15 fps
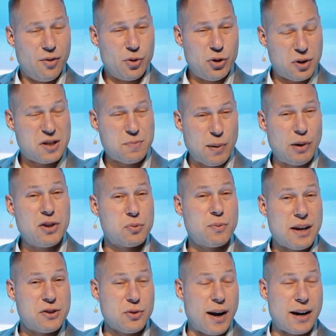When you experience
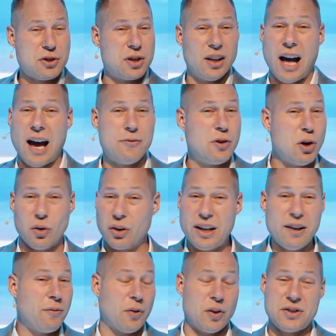resurrection life, you don't
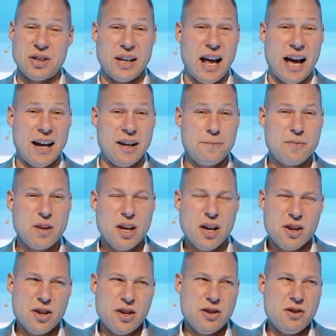live for today.
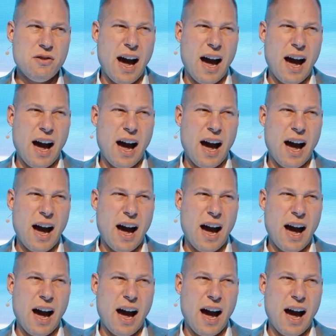You, you